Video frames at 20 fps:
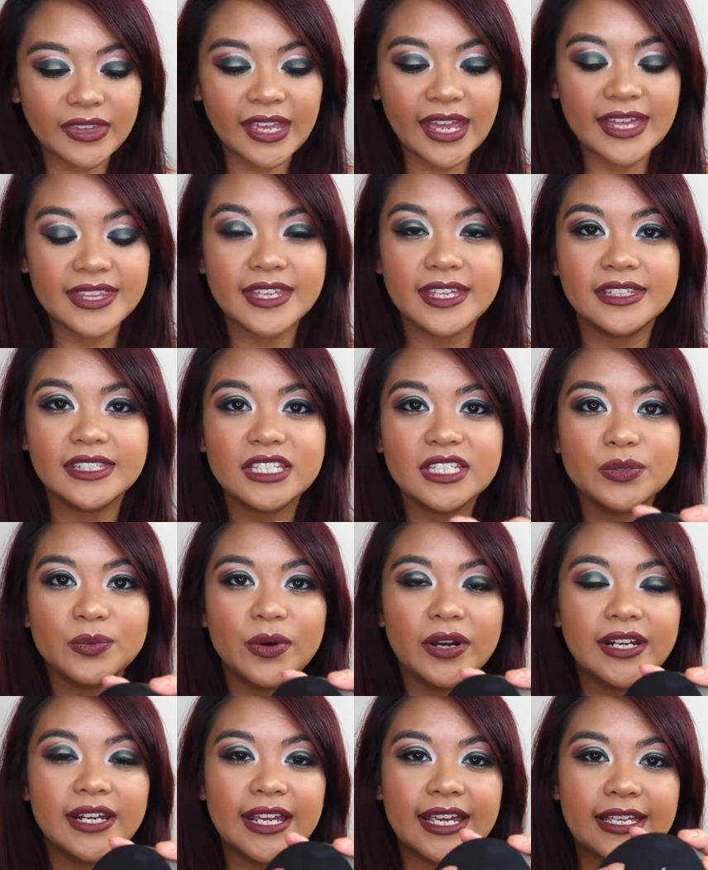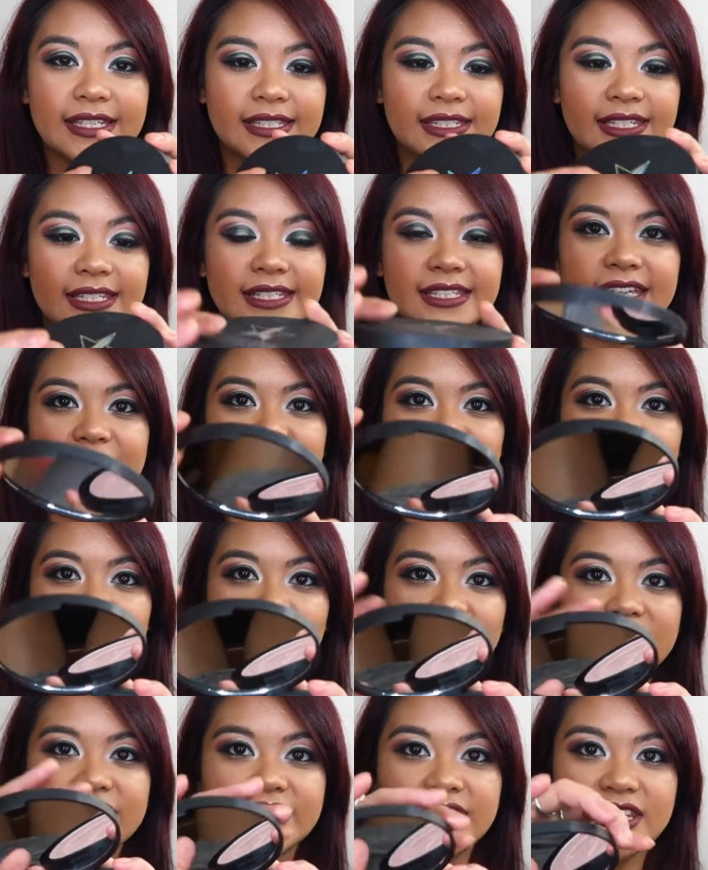And then this one is the Skin
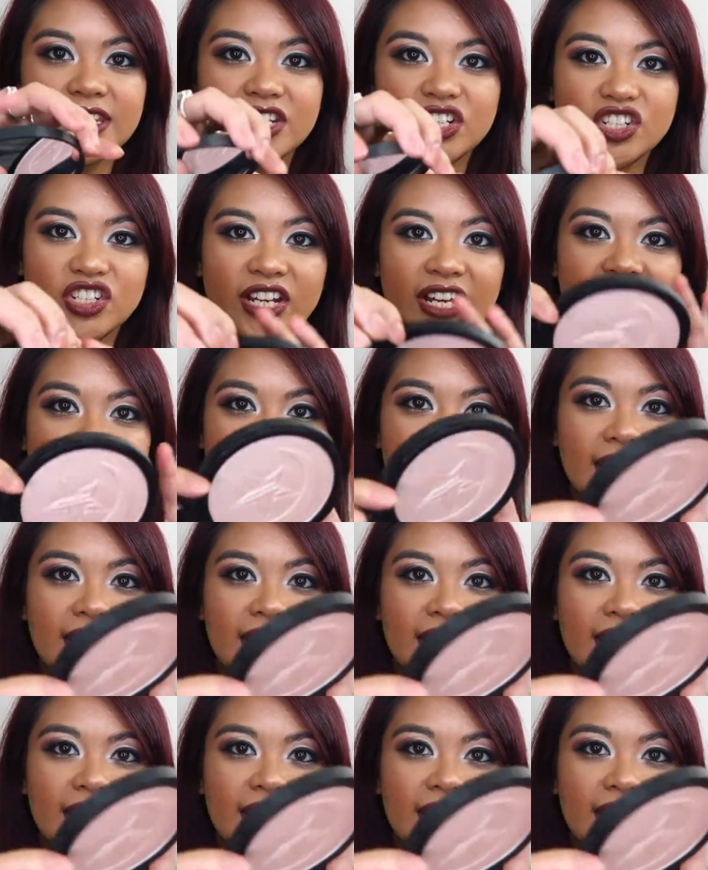Frost in the shade